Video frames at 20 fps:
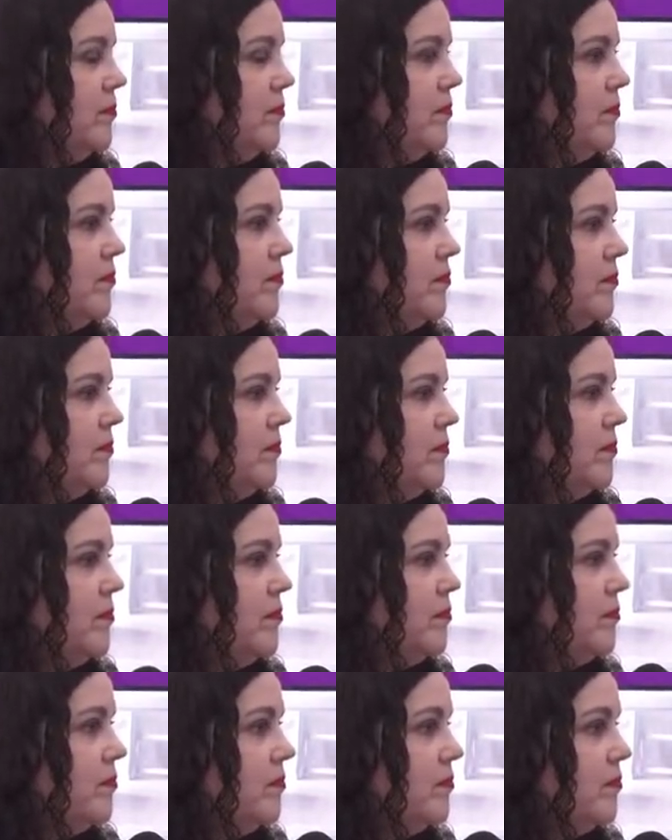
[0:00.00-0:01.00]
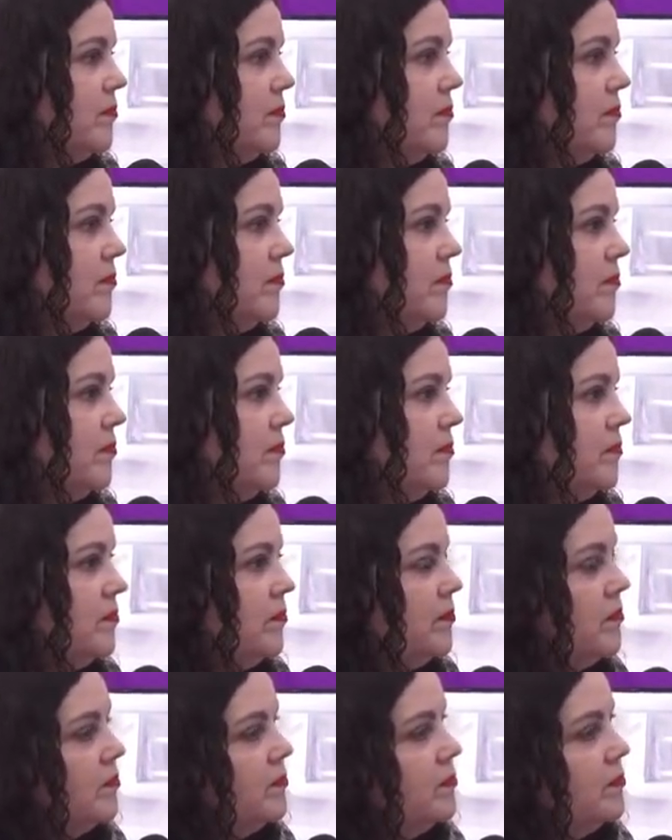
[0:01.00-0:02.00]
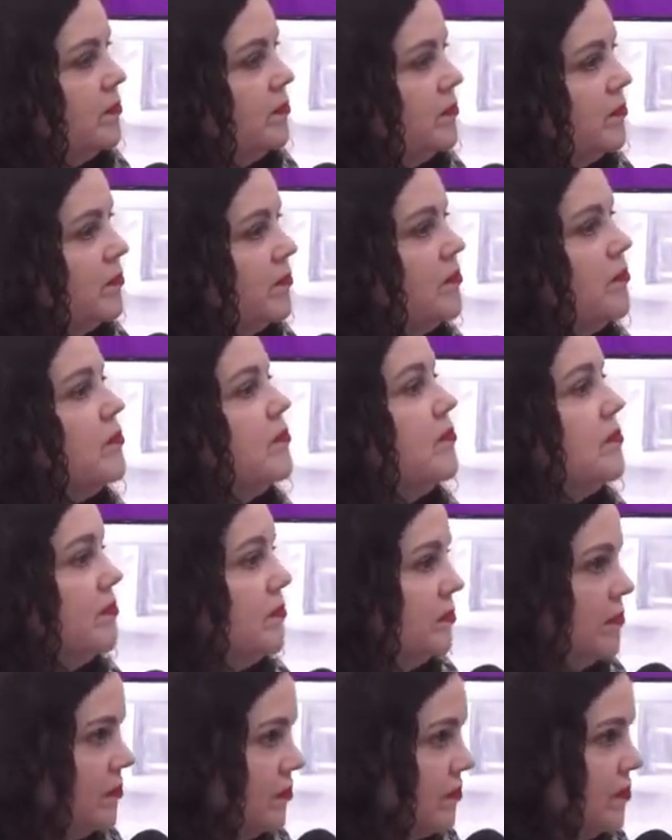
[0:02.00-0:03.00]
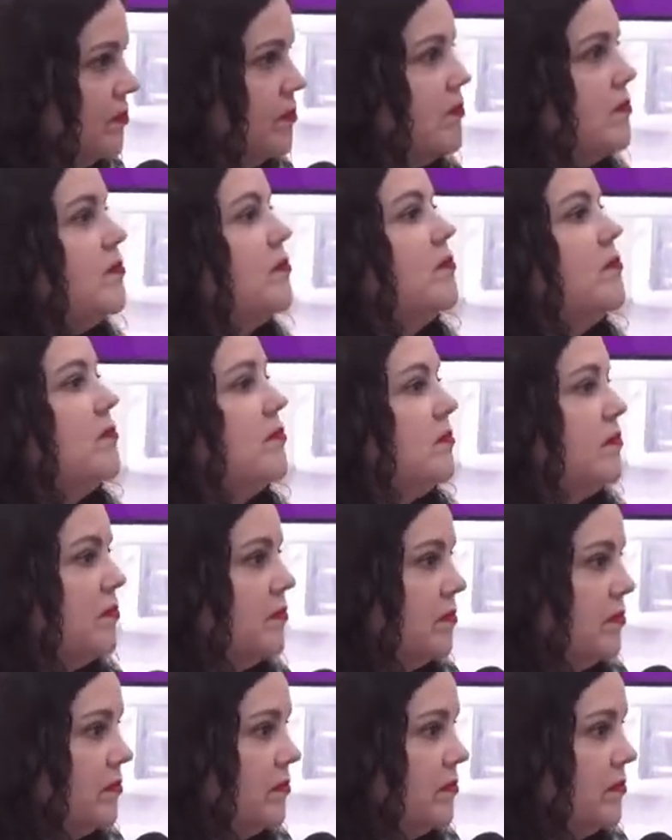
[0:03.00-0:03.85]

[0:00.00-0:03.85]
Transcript: This person isn't speaking.